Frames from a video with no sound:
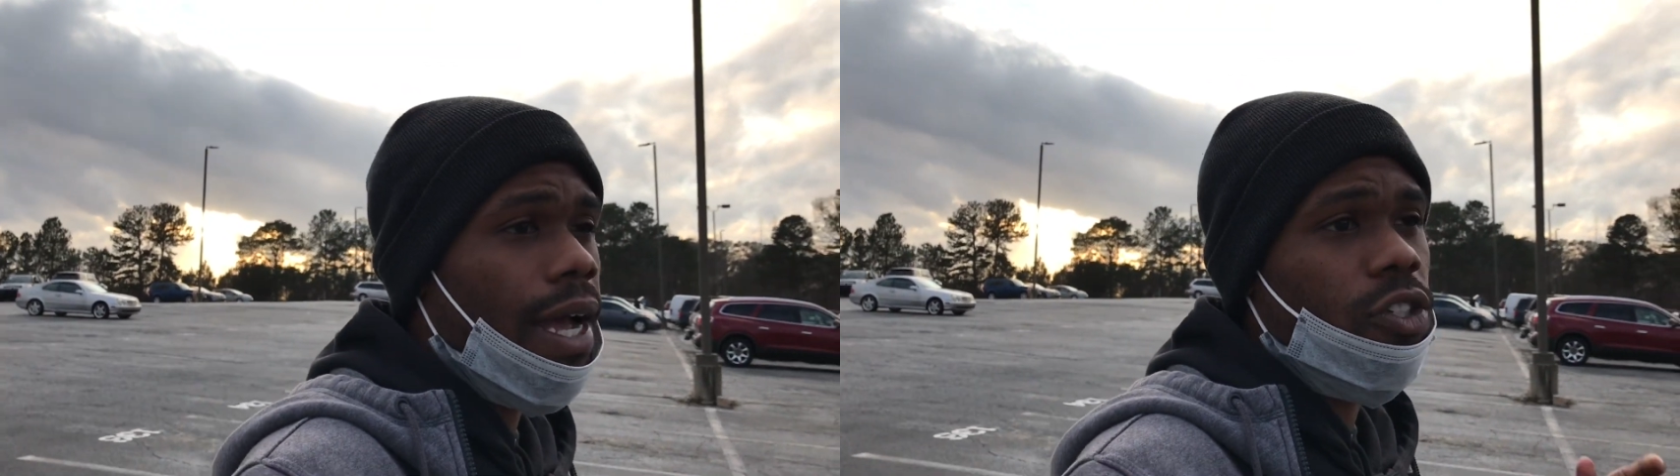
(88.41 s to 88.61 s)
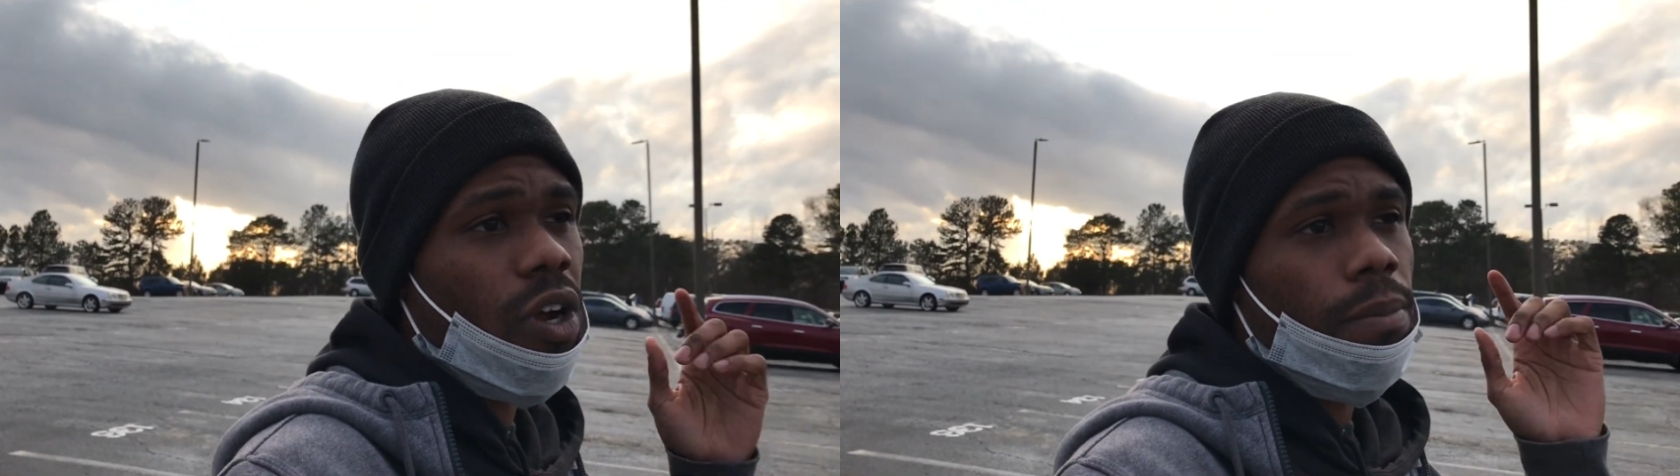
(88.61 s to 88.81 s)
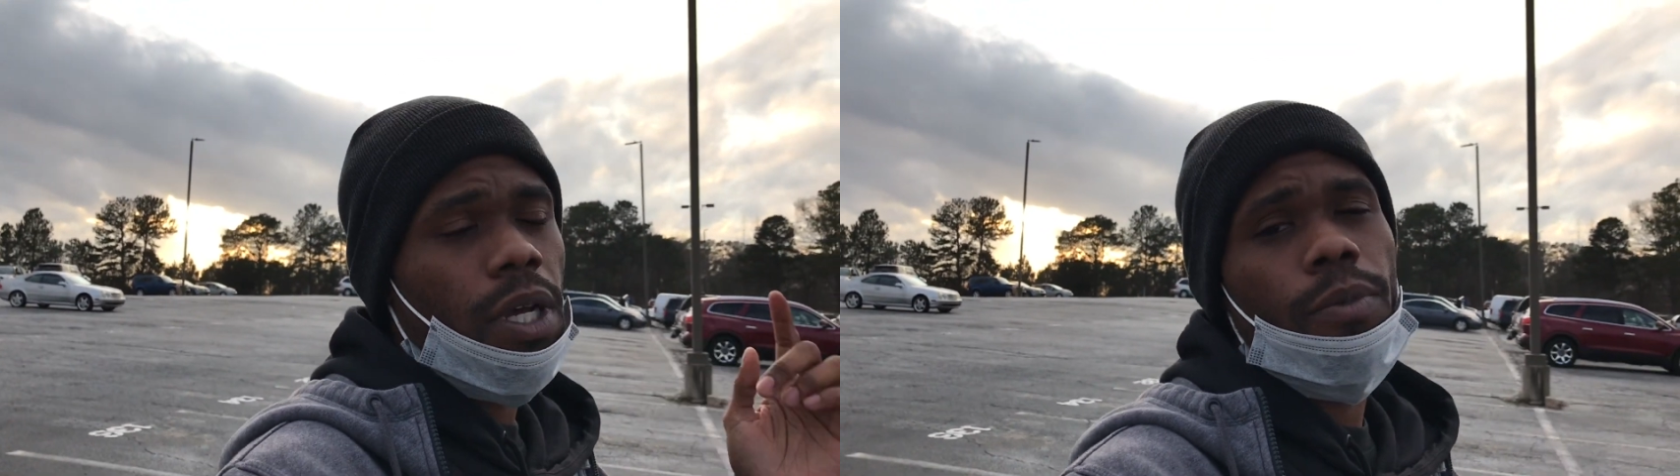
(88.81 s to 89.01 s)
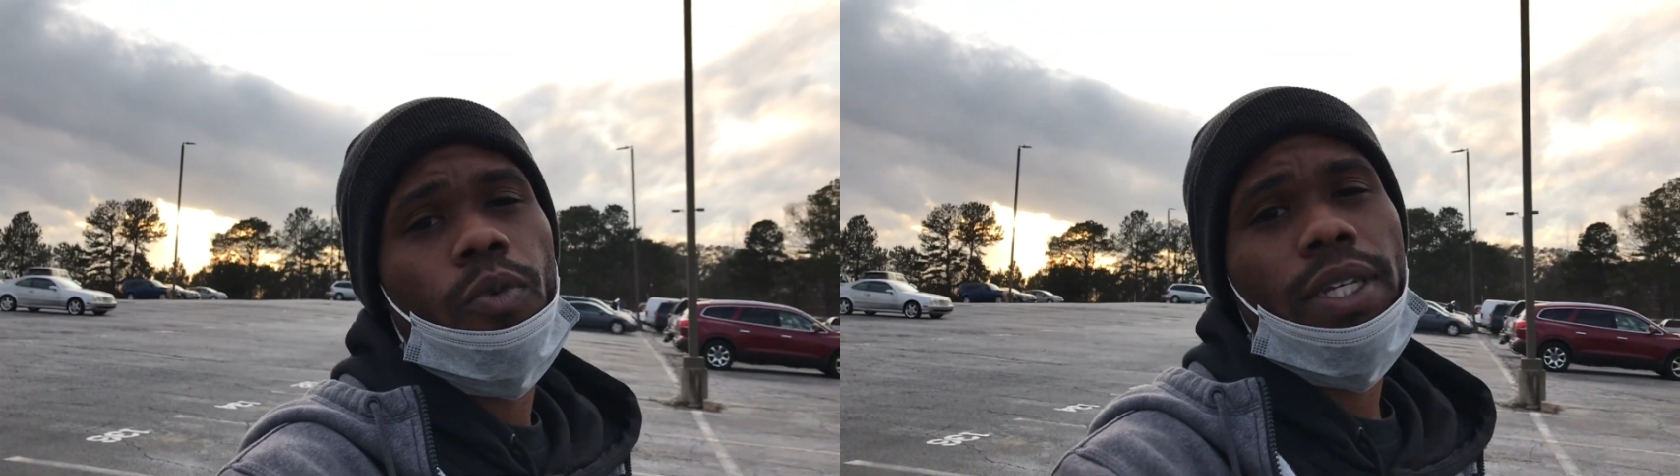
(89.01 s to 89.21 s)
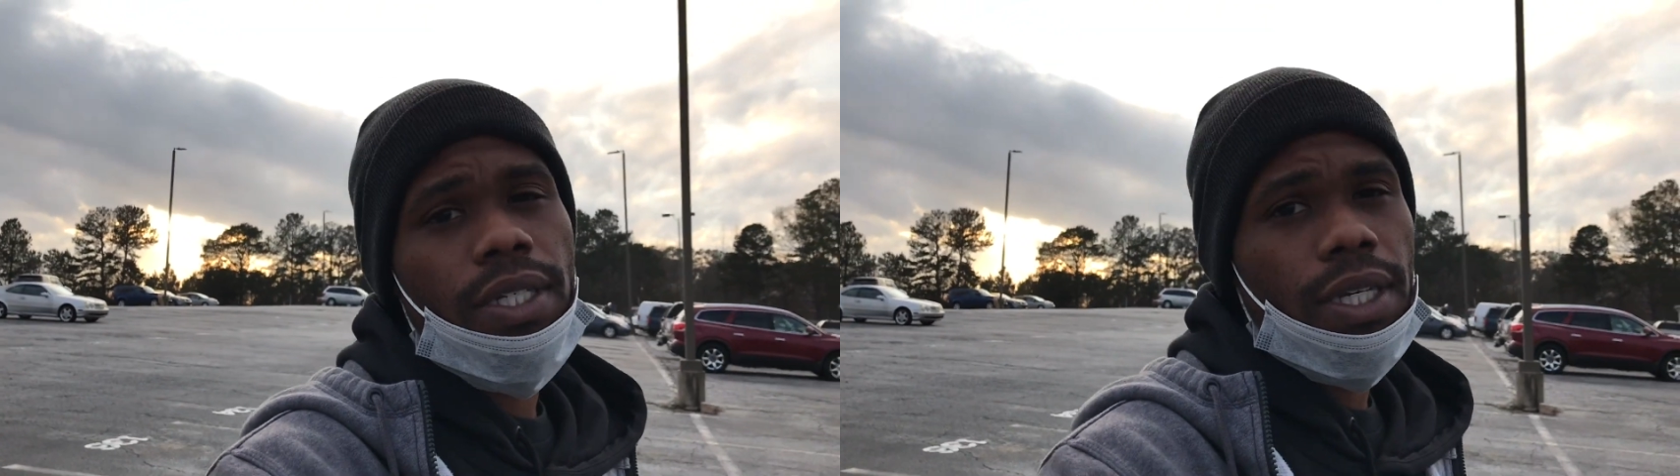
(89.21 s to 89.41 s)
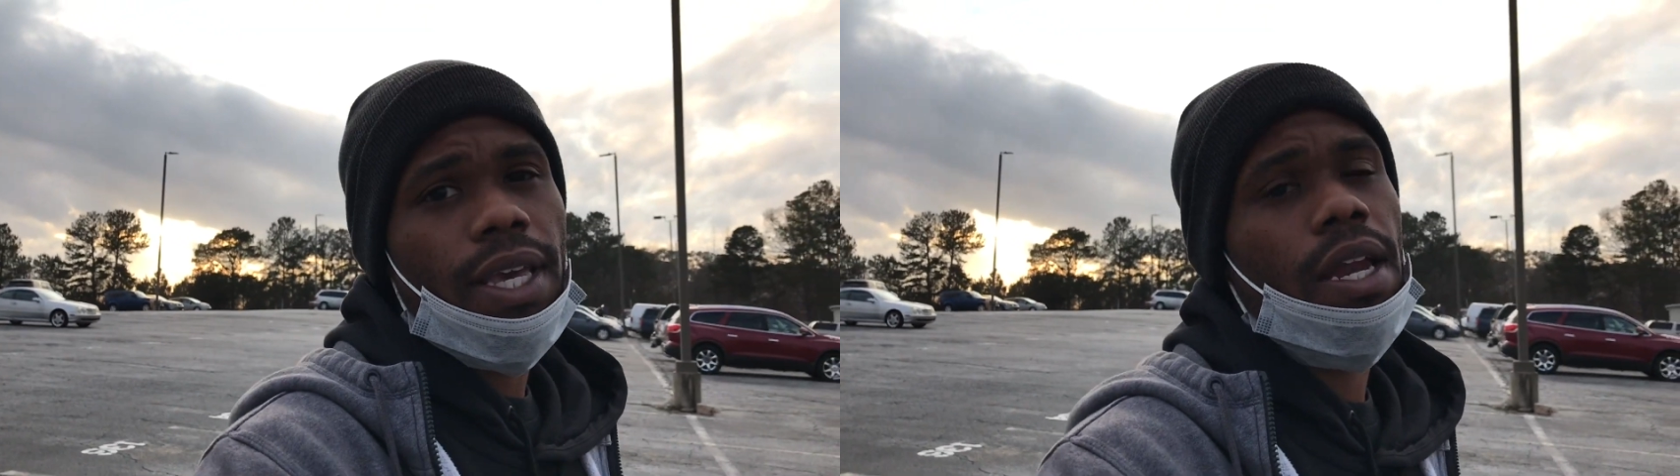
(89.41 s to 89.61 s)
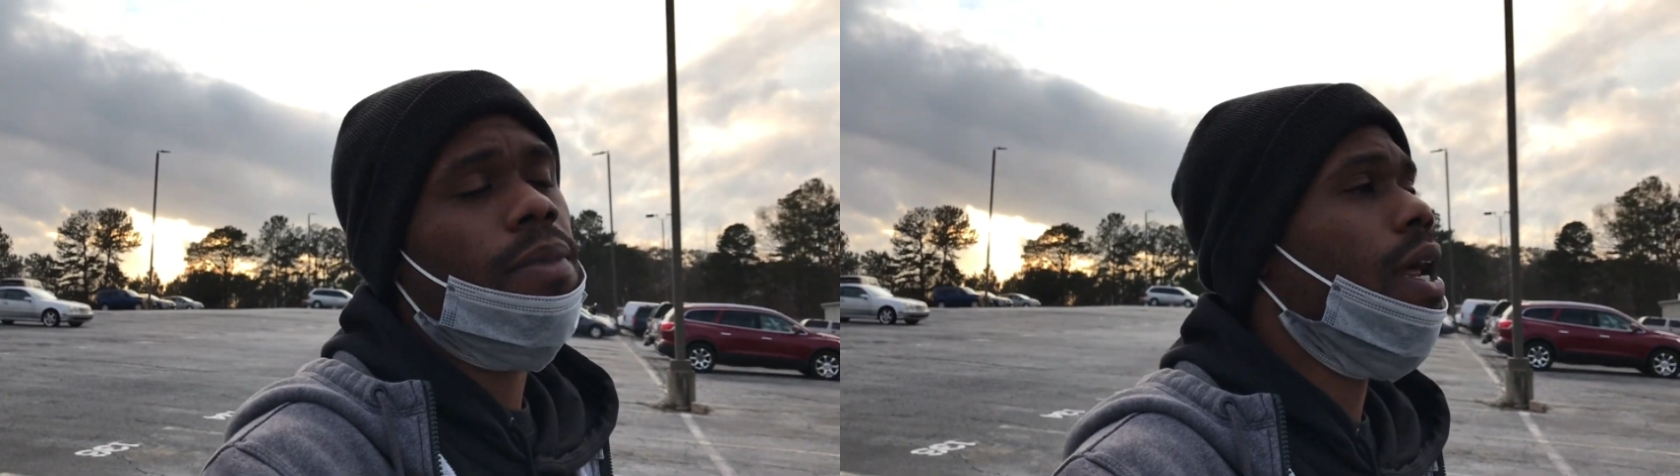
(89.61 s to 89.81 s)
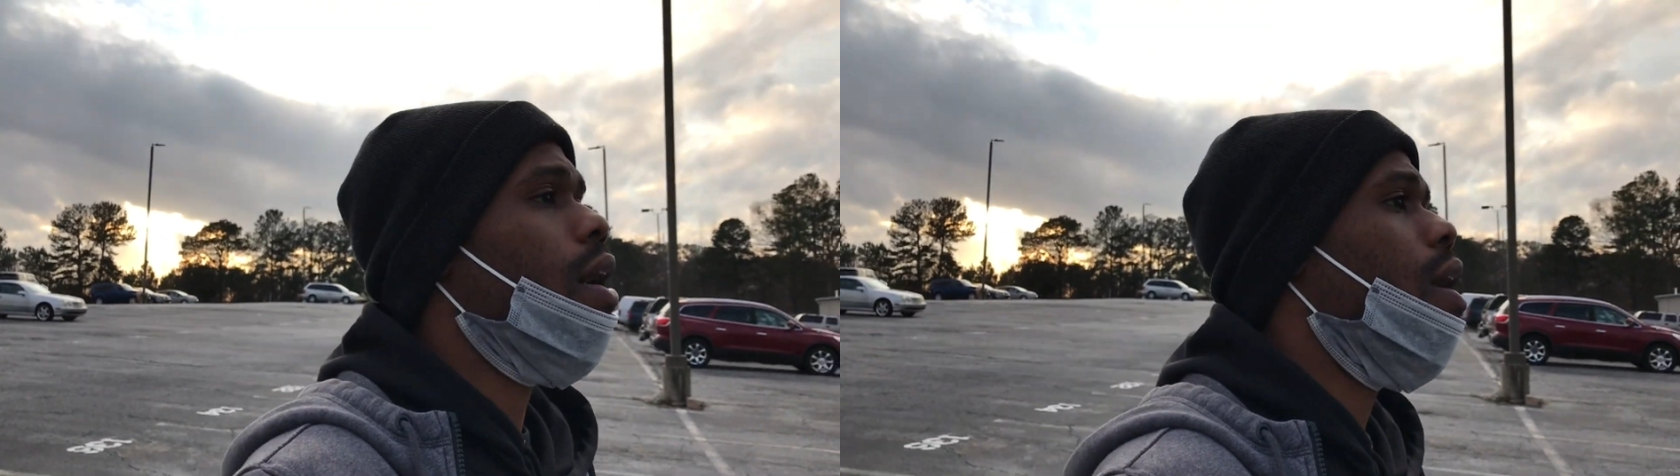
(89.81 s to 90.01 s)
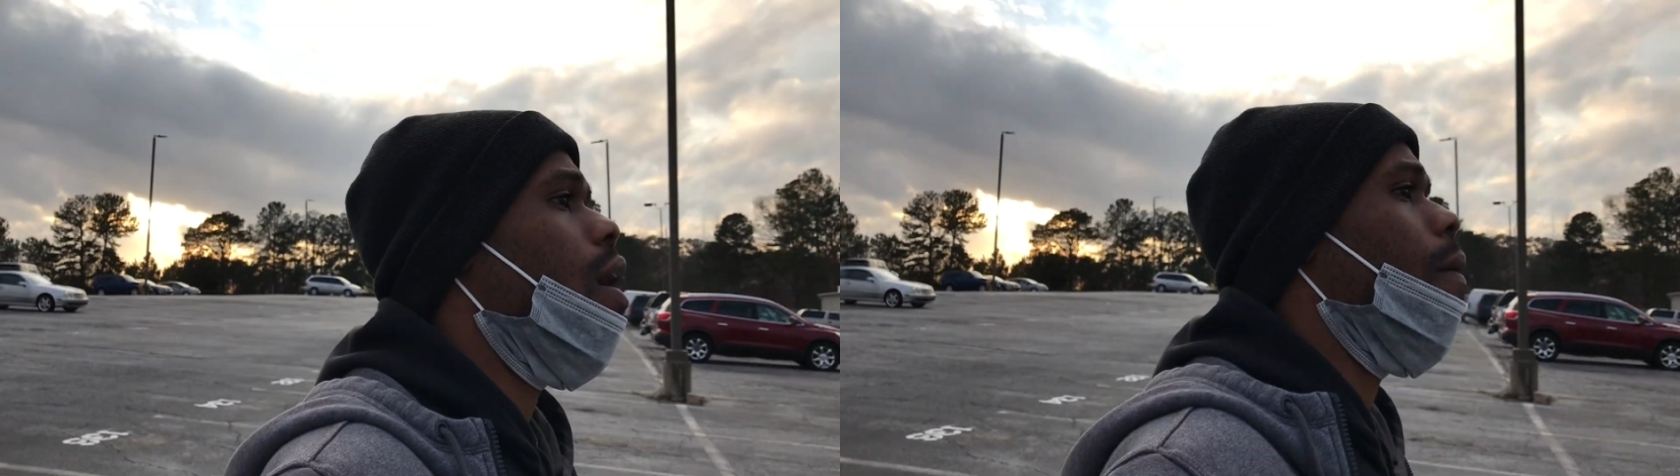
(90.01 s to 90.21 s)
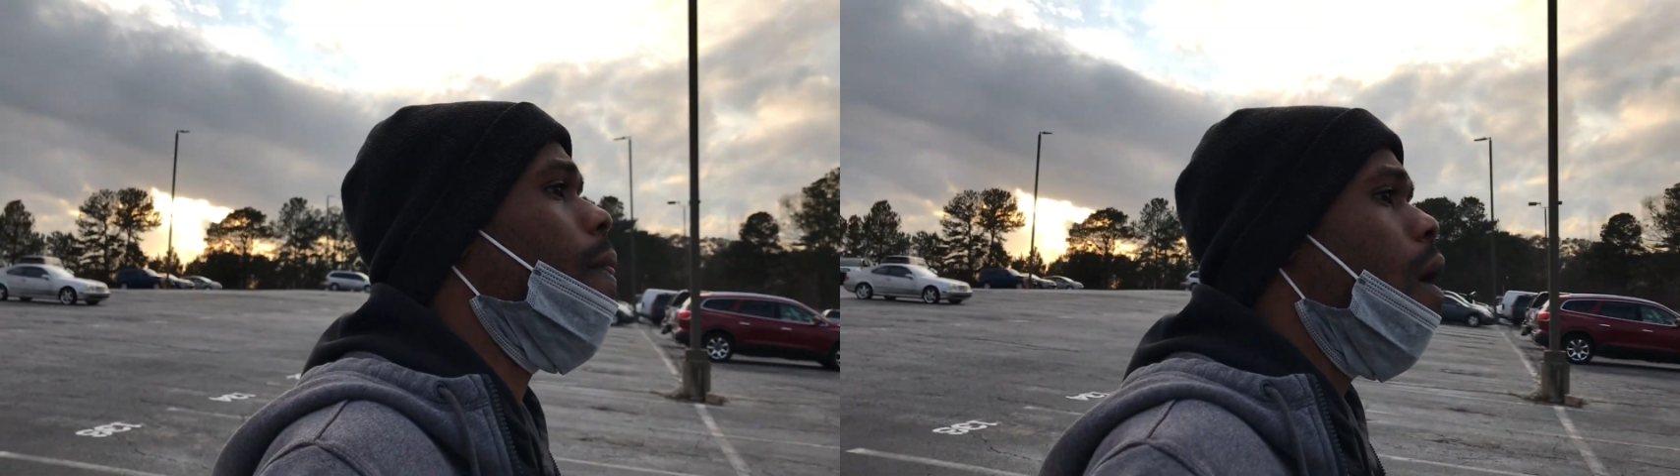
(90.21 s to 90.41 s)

dropped WHDacademy.com.